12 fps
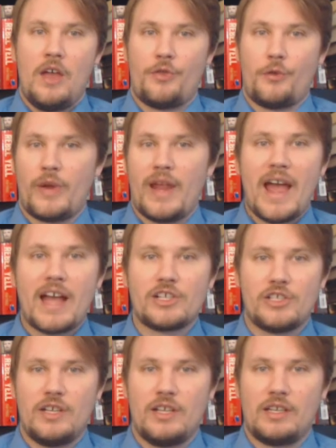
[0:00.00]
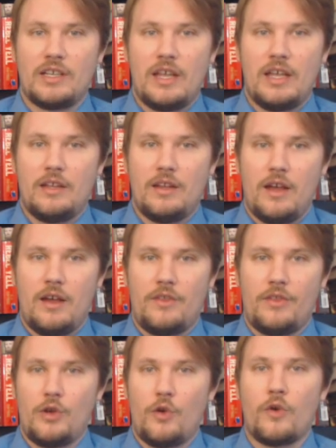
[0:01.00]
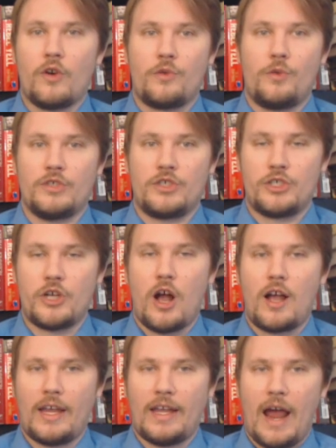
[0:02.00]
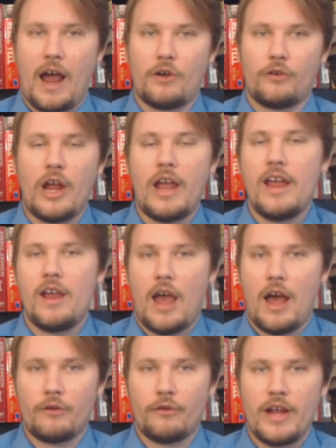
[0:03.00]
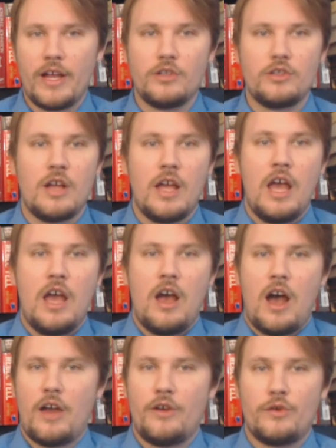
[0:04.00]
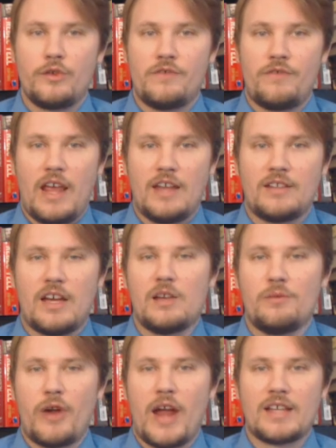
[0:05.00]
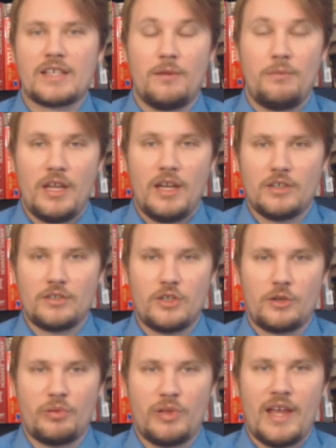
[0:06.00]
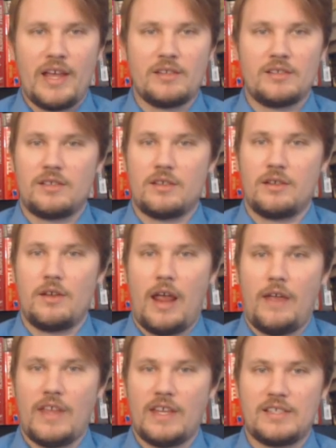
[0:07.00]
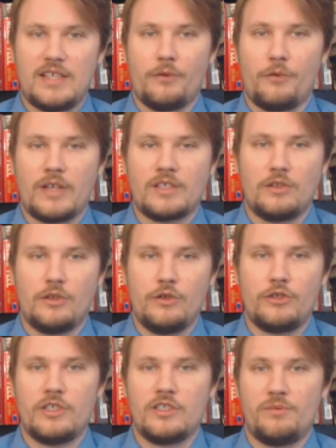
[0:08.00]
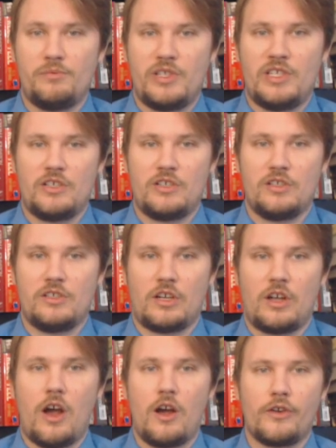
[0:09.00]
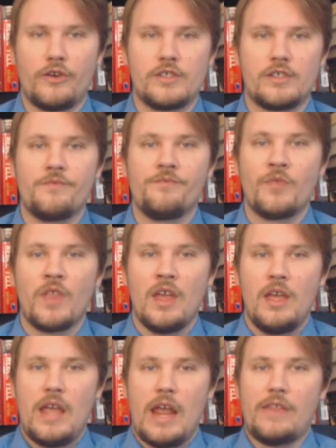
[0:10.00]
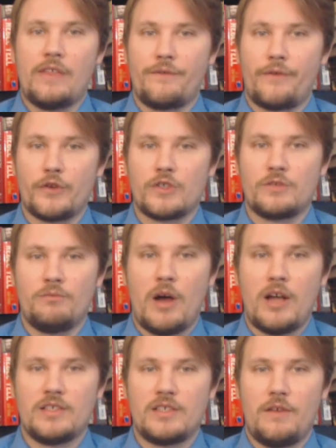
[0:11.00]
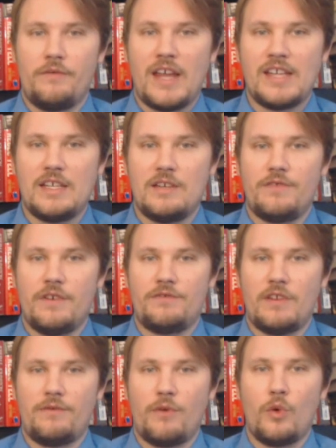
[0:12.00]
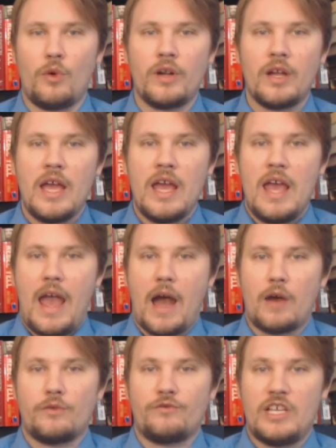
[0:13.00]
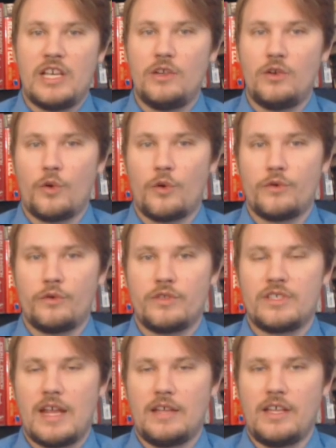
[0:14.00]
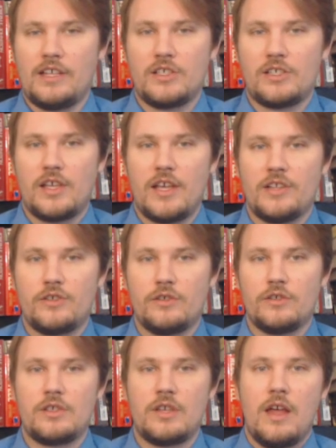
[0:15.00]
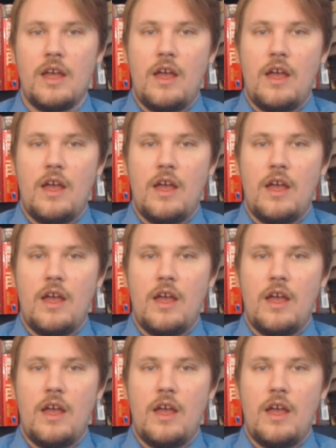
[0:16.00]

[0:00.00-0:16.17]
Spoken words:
The reaction in the North was shock and outrage. Hundreds of anti-Nebraska meetings took place, and they sent resolutions and petitions to Congress. In the first months of 1854, out of 10 northern state legislatures,